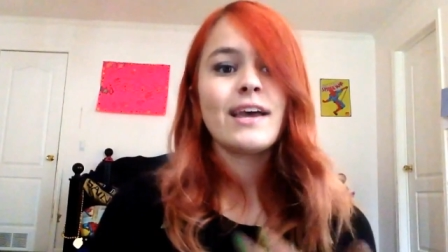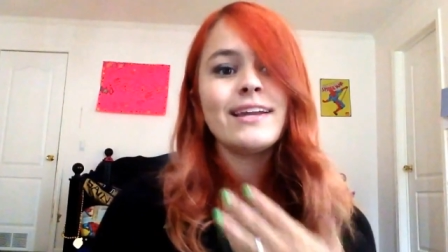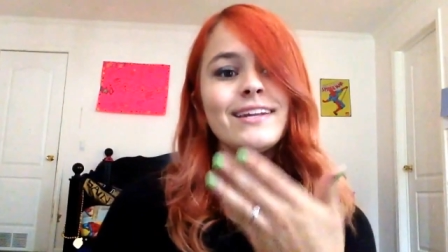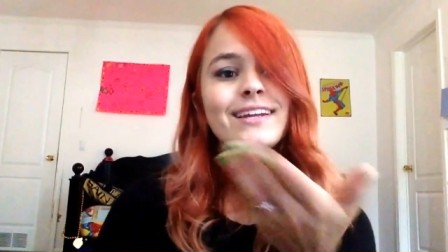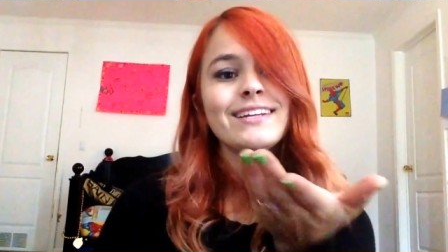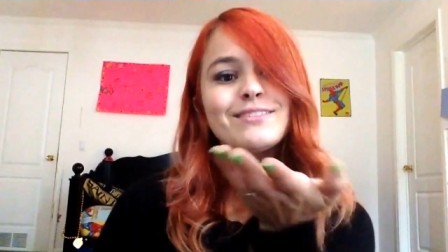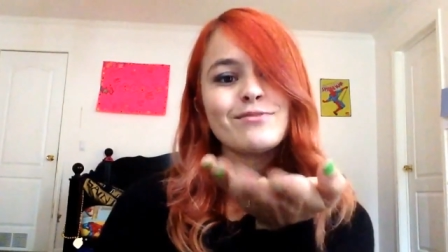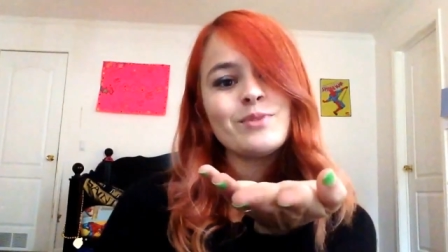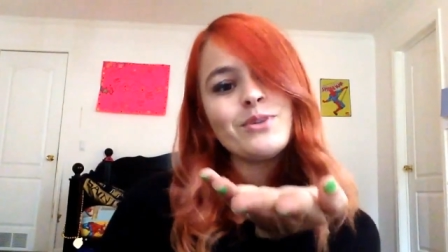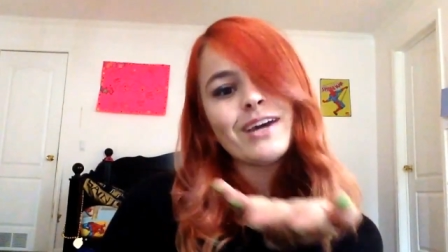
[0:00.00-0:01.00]
I need ideas
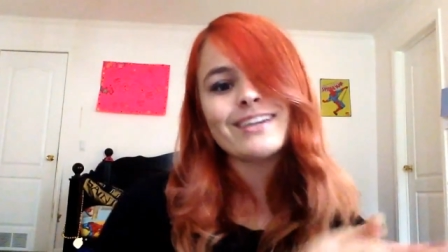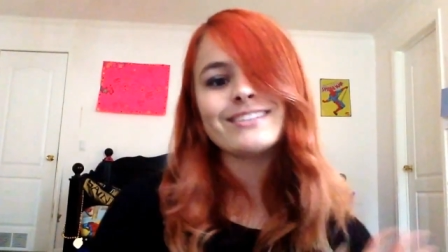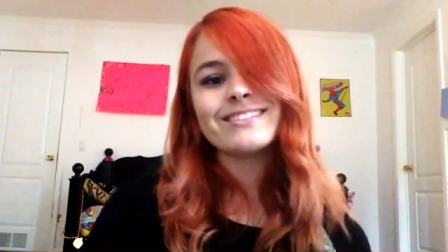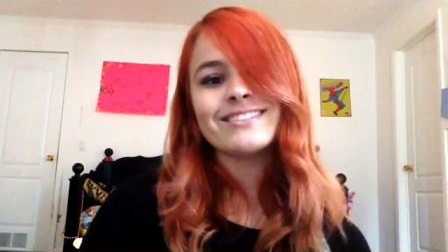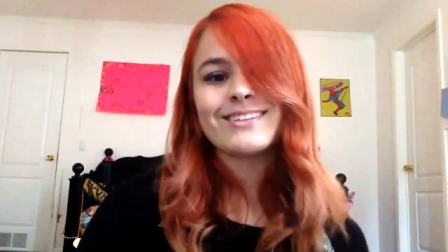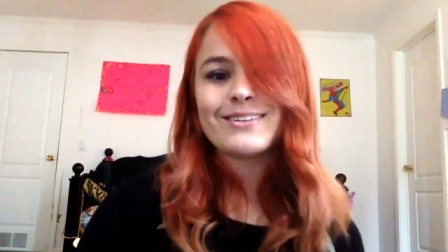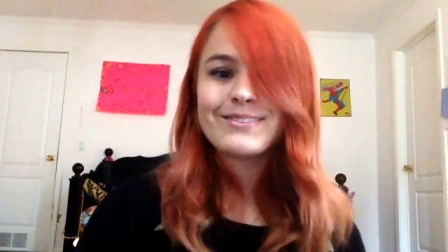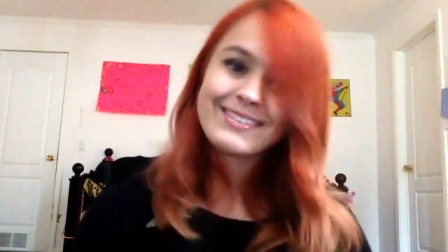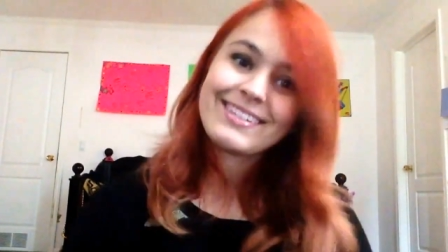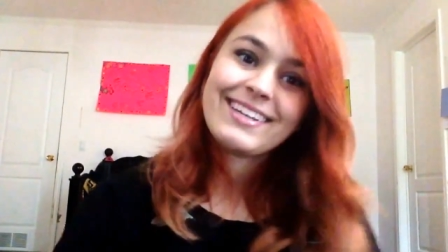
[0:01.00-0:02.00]
from you guys. So,
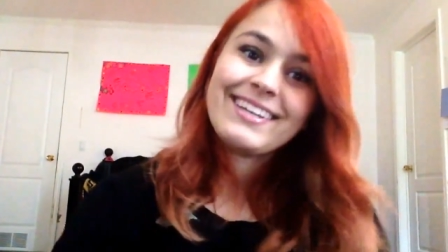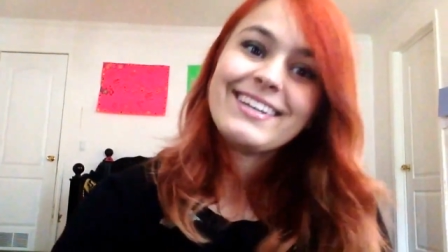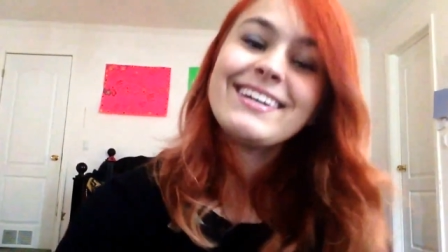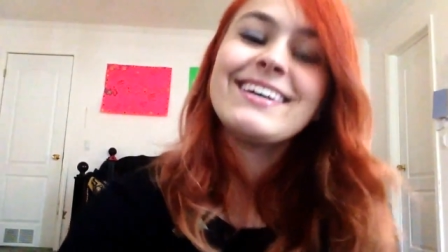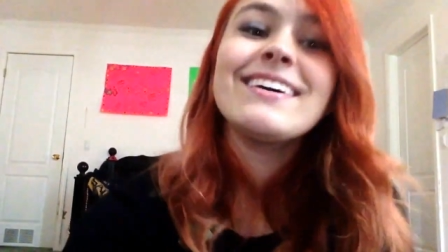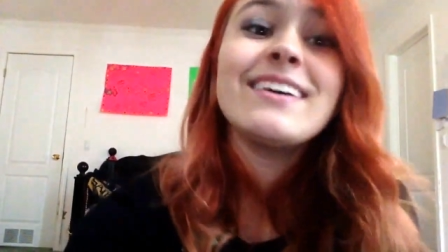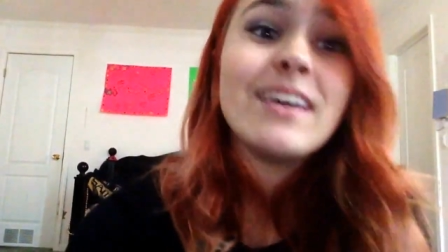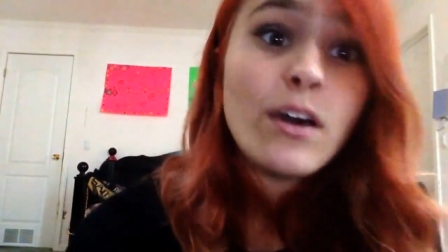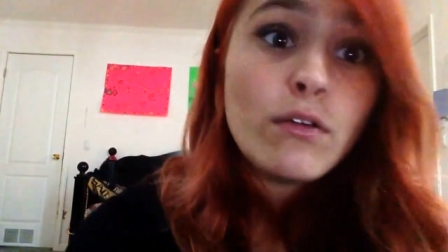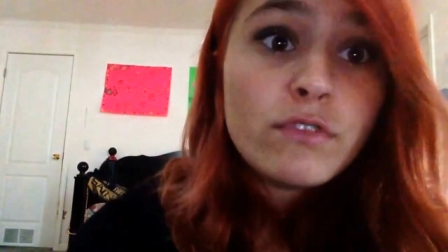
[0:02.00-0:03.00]

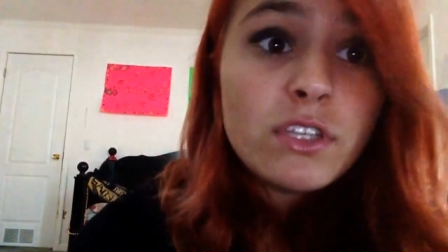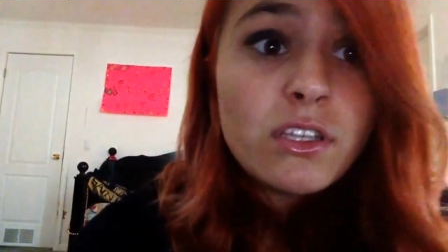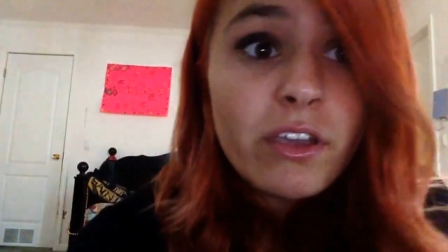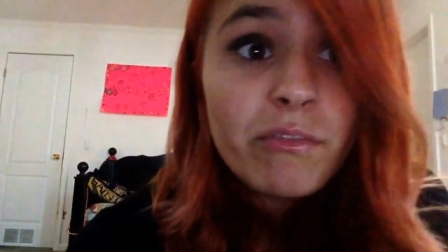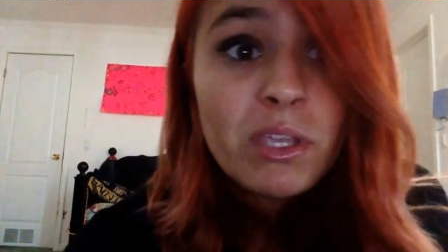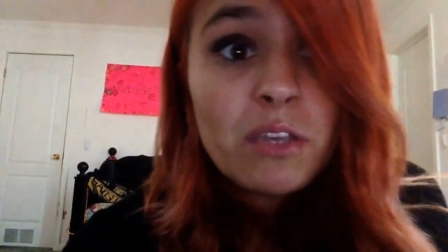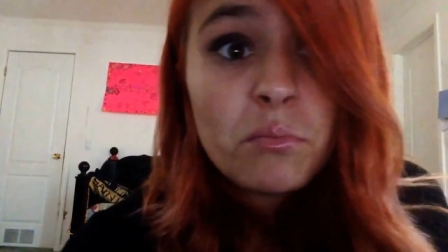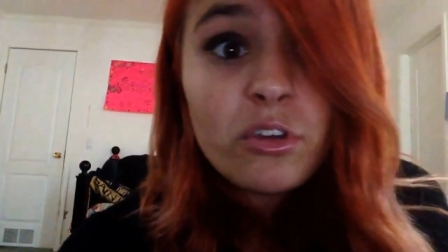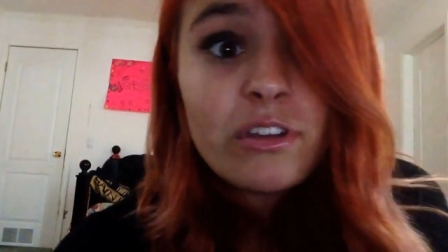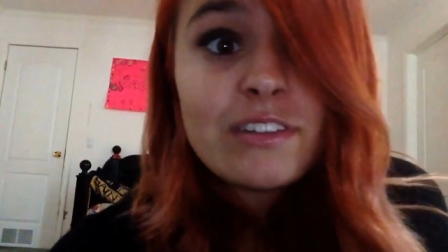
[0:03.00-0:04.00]
hopefully, you'll give me
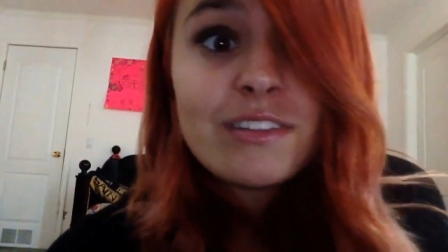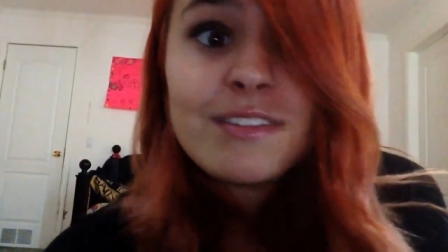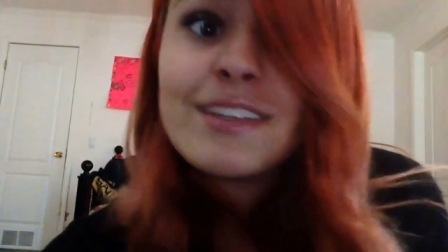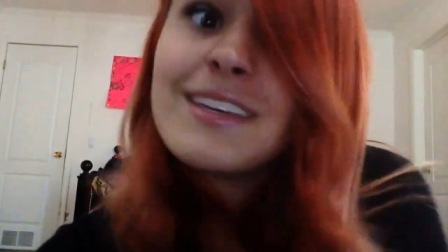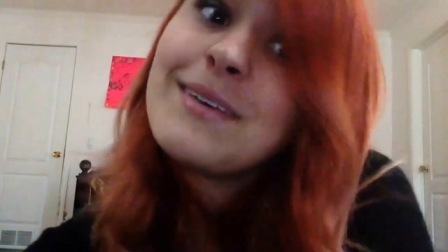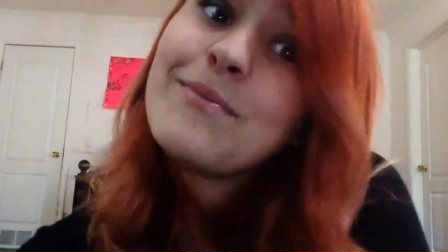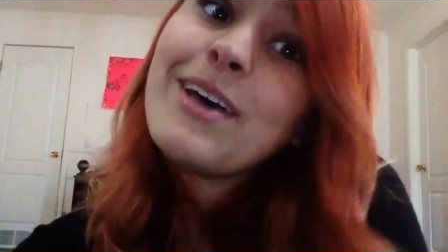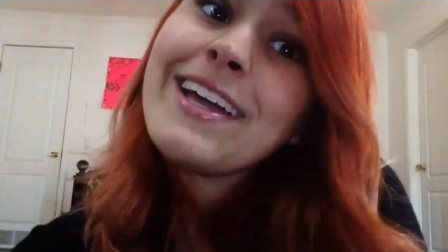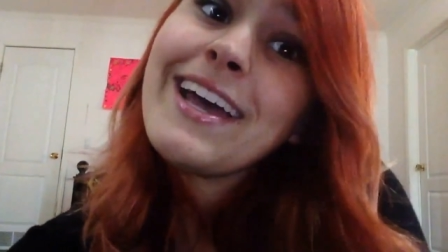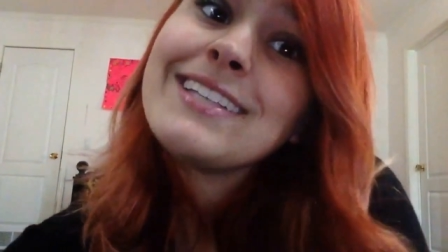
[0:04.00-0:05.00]
input.
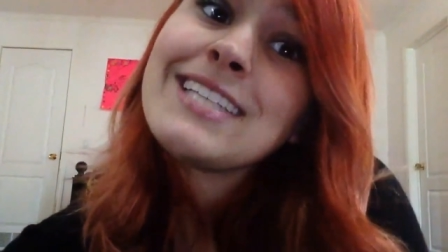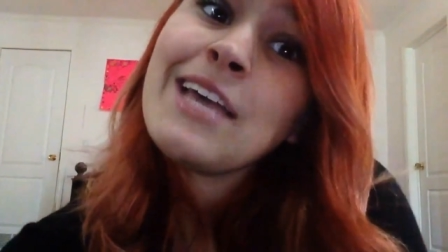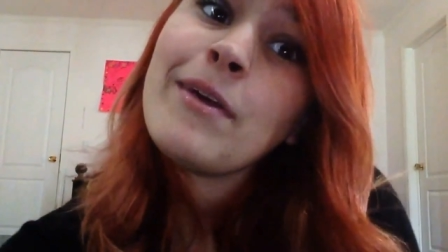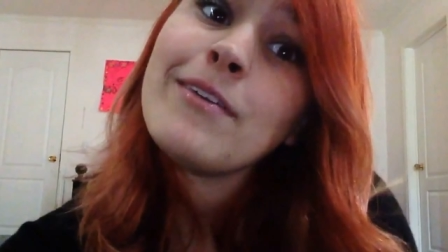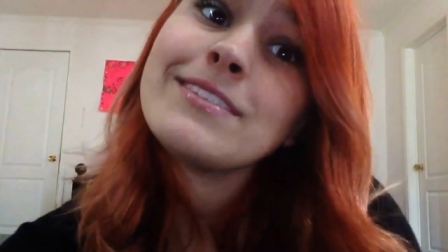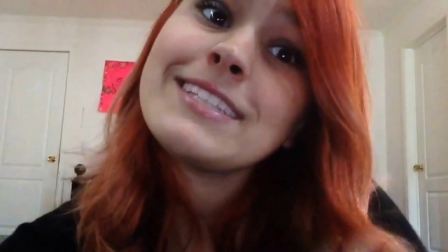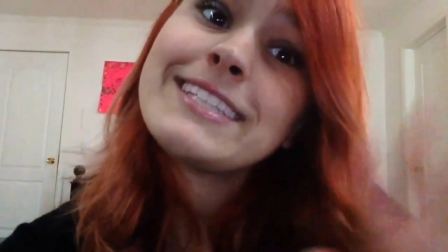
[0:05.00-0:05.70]
Bye, guys. I'm out.